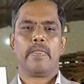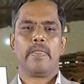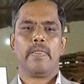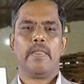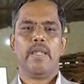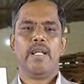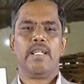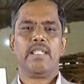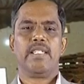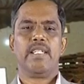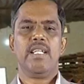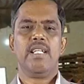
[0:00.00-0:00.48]

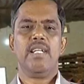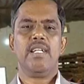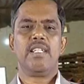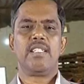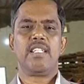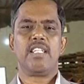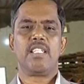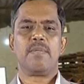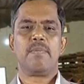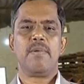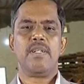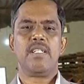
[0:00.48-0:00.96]
The chilled
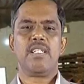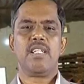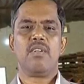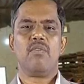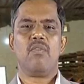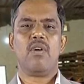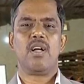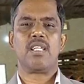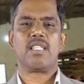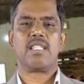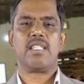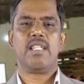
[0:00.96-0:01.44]
suspension
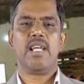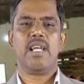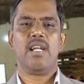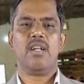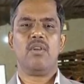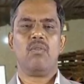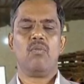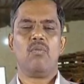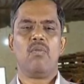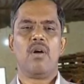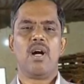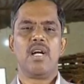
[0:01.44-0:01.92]
was then
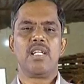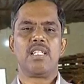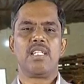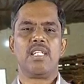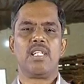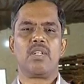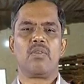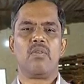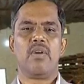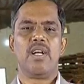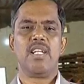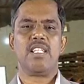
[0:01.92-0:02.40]

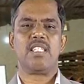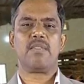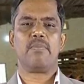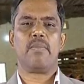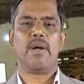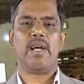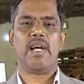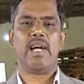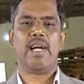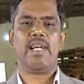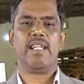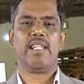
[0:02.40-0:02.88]
washed twice
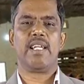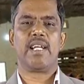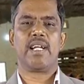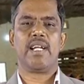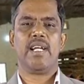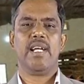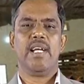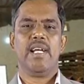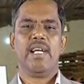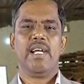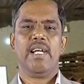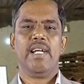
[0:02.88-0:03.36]
by either
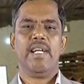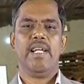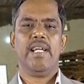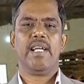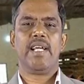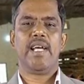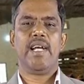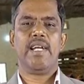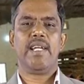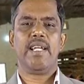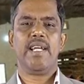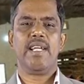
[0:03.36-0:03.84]

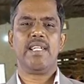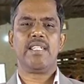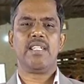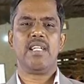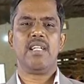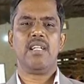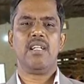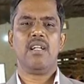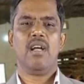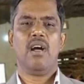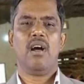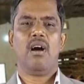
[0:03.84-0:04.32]

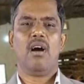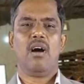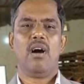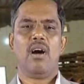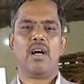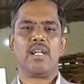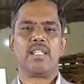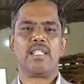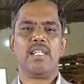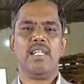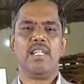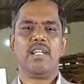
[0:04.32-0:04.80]
decantation
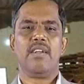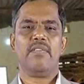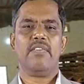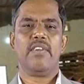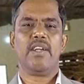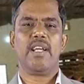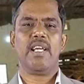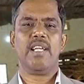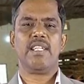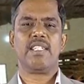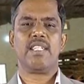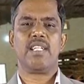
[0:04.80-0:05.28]
or
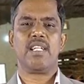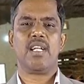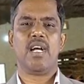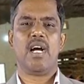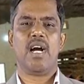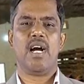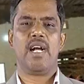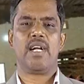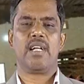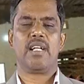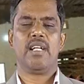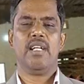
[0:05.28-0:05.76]
centrifugation
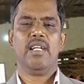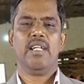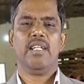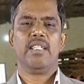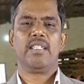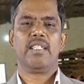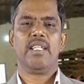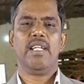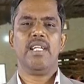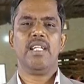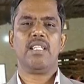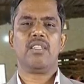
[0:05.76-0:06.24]
at
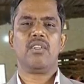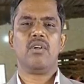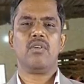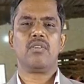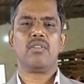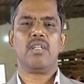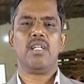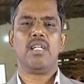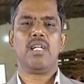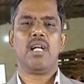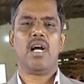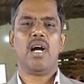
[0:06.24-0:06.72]

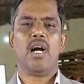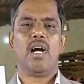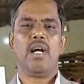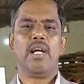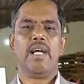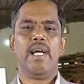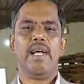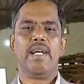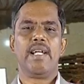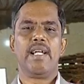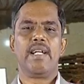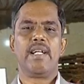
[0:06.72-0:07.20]

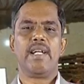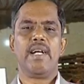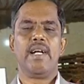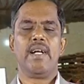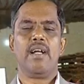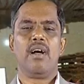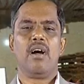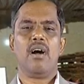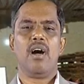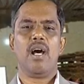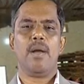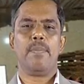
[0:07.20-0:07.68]

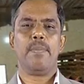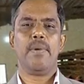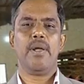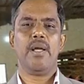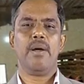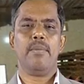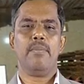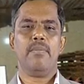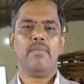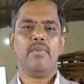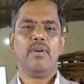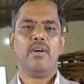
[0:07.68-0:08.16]
3800
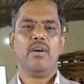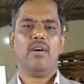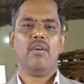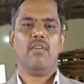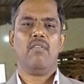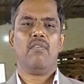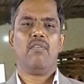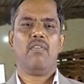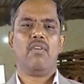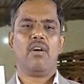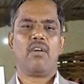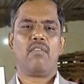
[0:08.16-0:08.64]
rpm
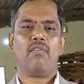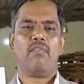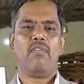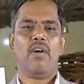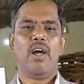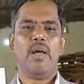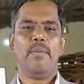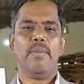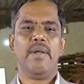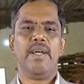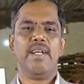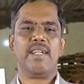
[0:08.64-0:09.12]
for
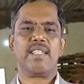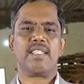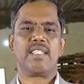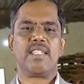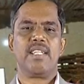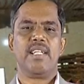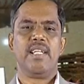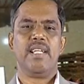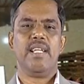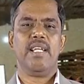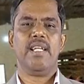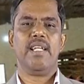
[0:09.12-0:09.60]
5 minutes
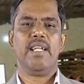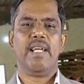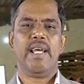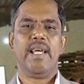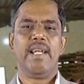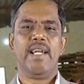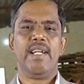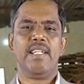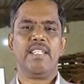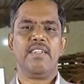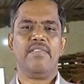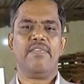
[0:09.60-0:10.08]
in
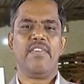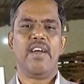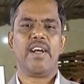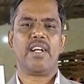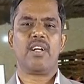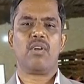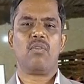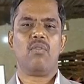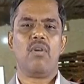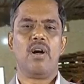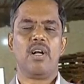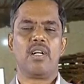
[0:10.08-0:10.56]
energy
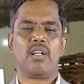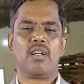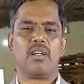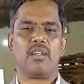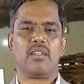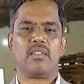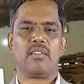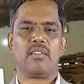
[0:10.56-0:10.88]
factor water.